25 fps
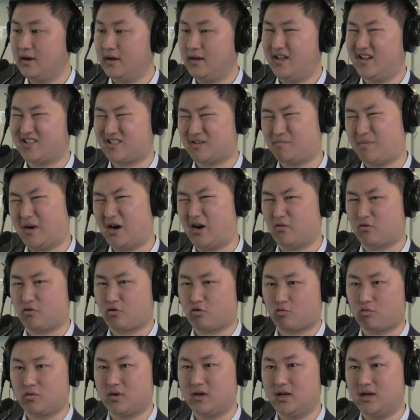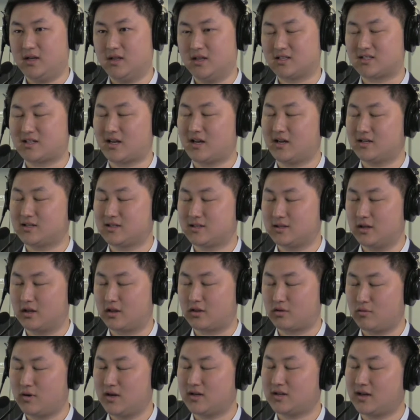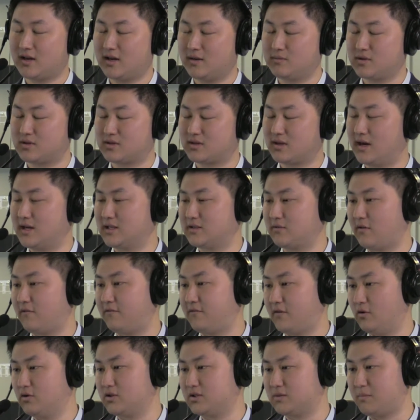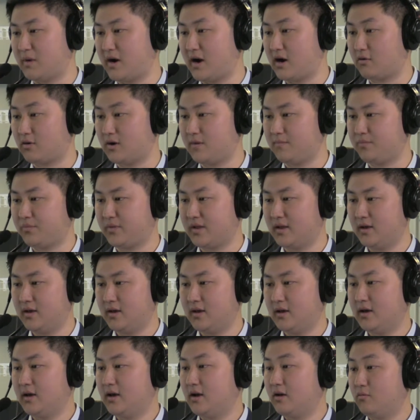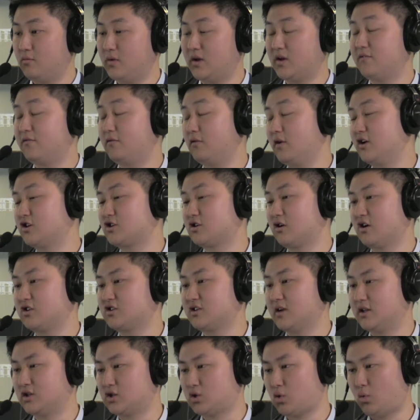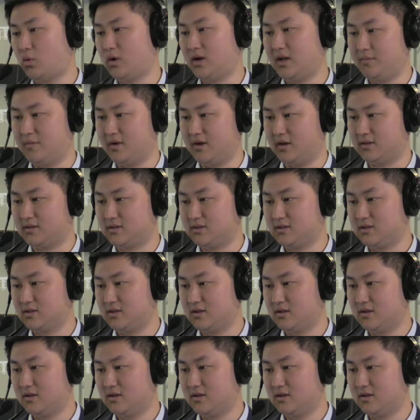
That's about three this t- the three times the size of a phone's battery. Sure. We could fully charge that in 20 minutes.